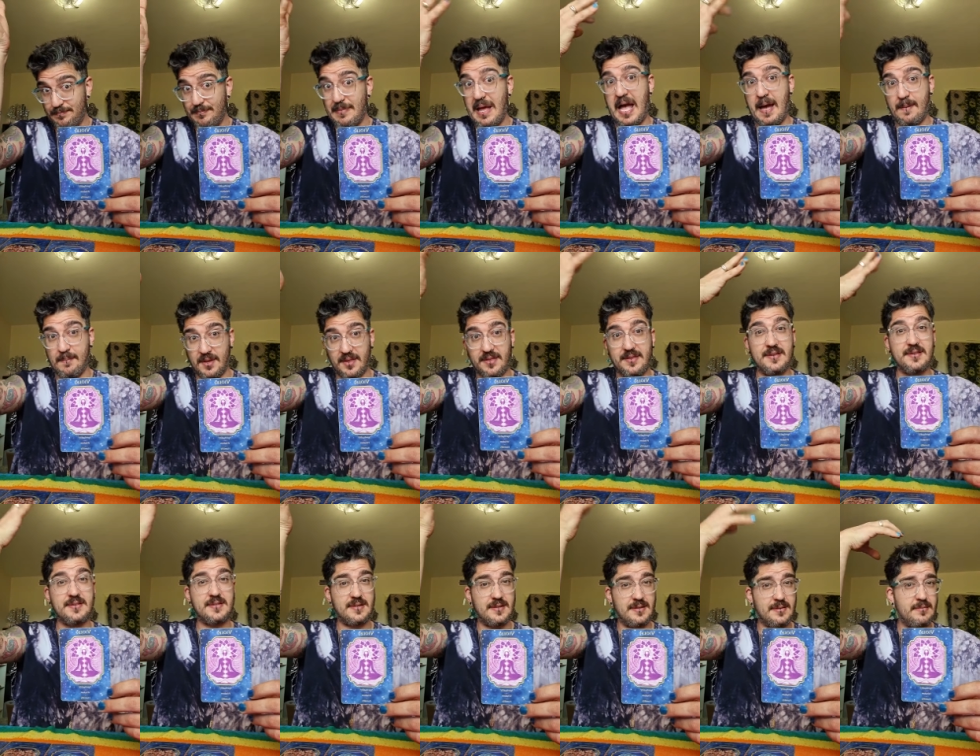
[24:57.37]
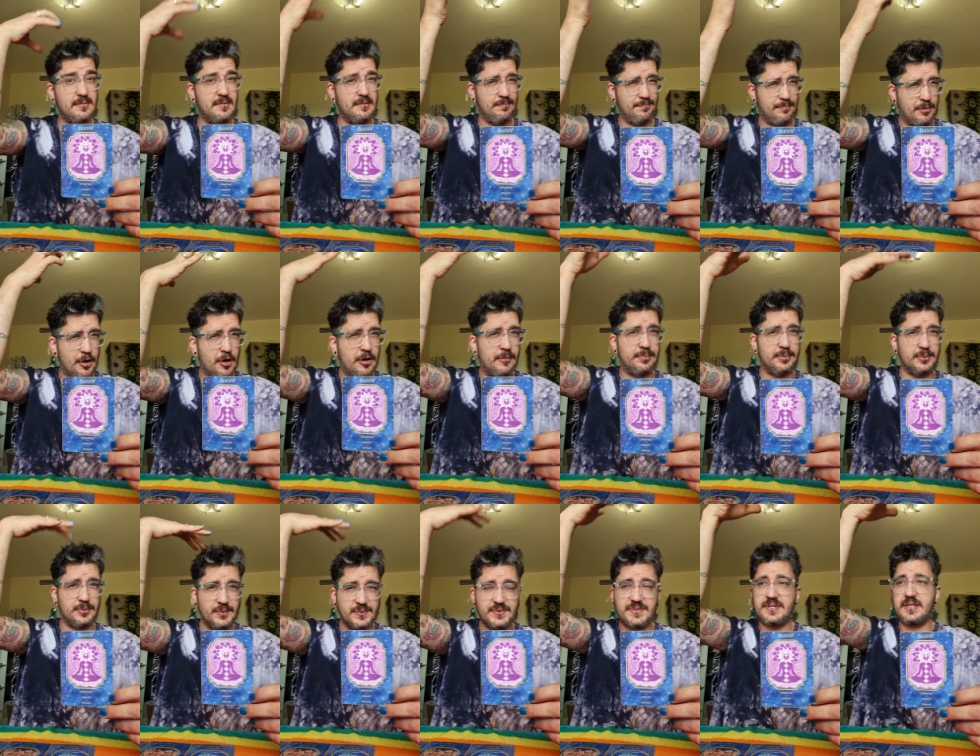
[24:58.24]
amethyst
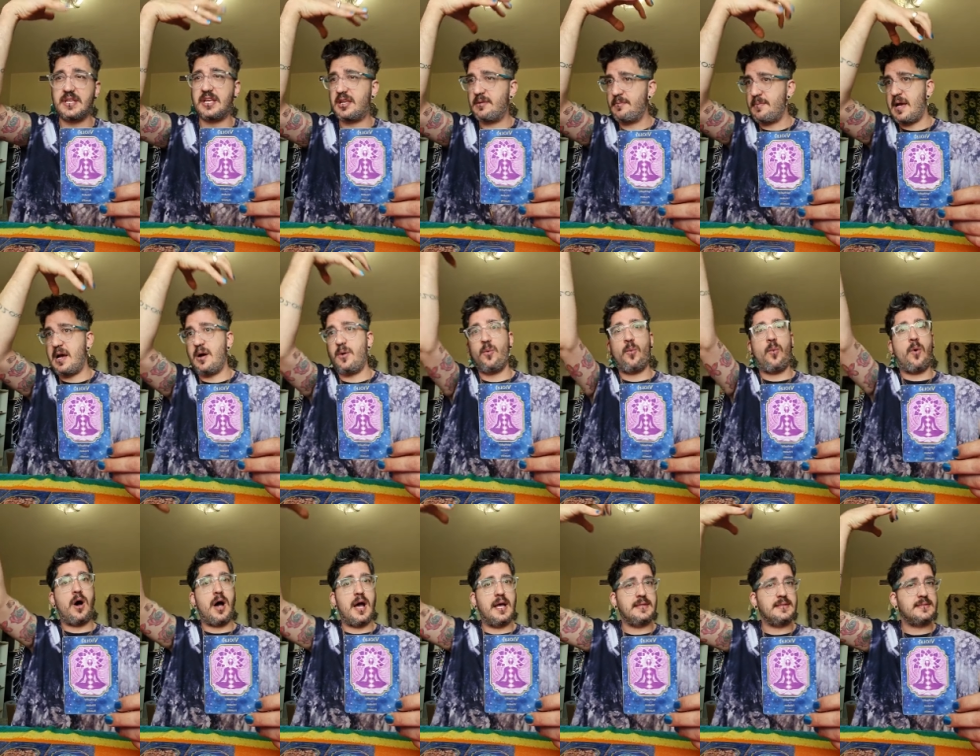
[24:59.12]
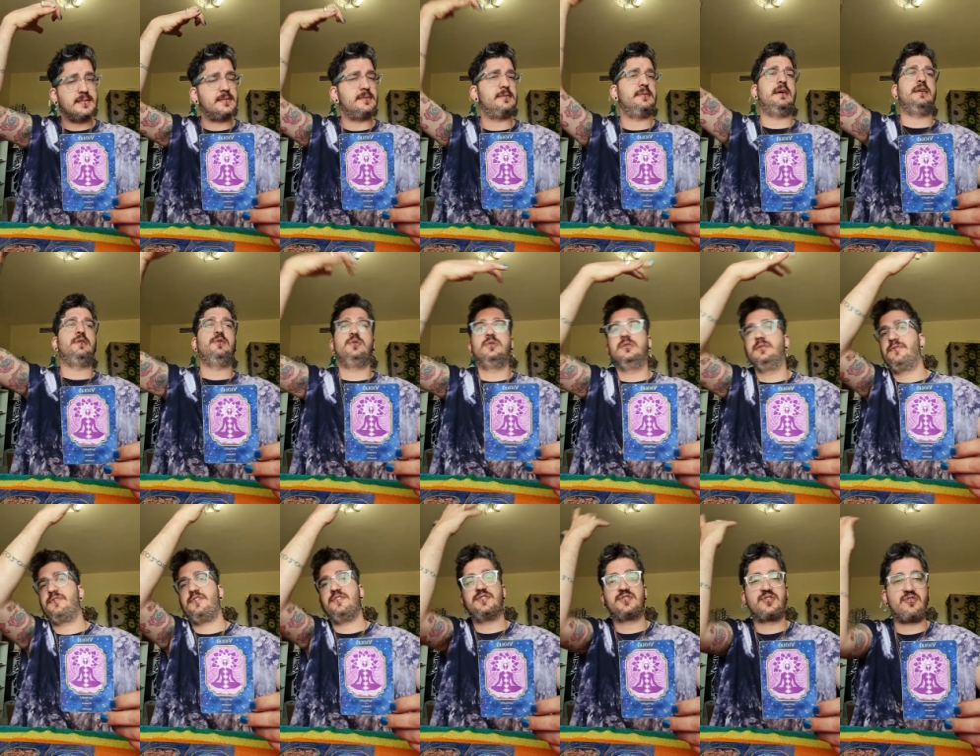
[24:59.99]
purples, think about whites and all of
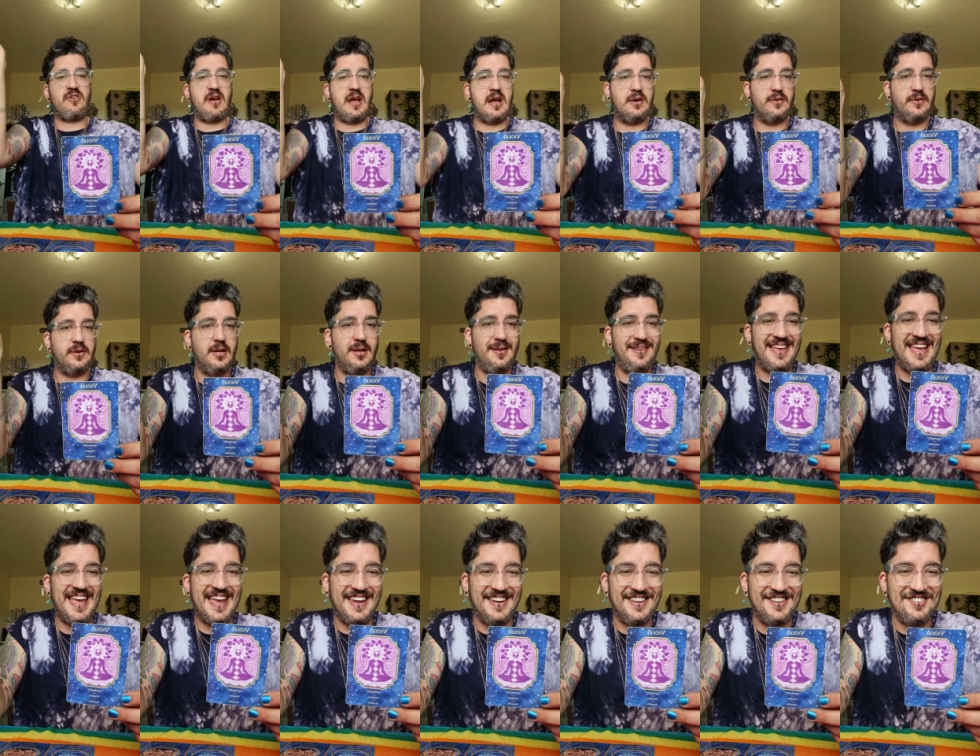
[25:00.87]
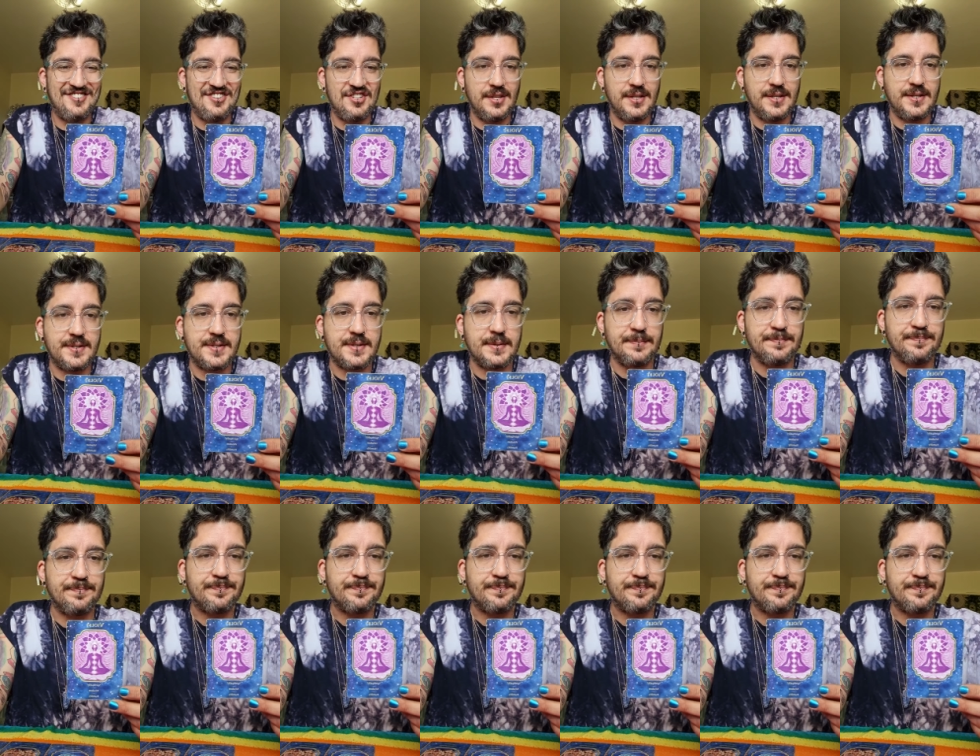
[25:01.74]
those crown energies.